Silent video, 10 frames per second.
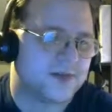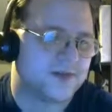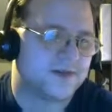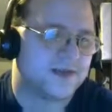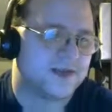
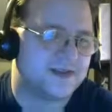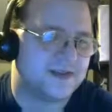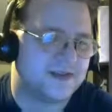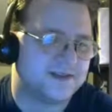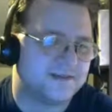ready for
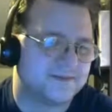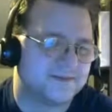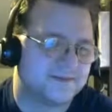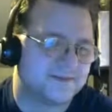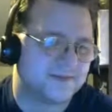anything?
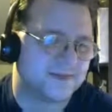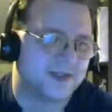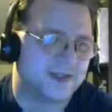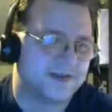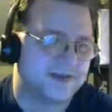
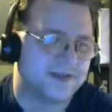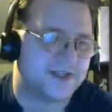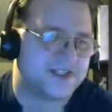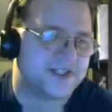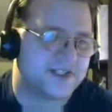I love how you
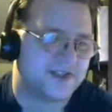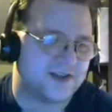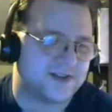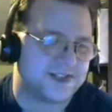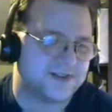guys just saw
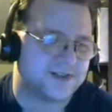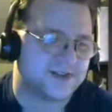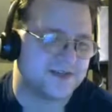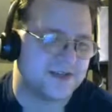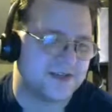all the same
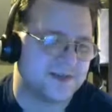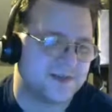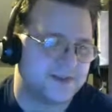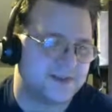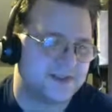stuff the other
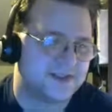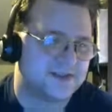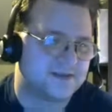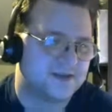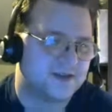one does.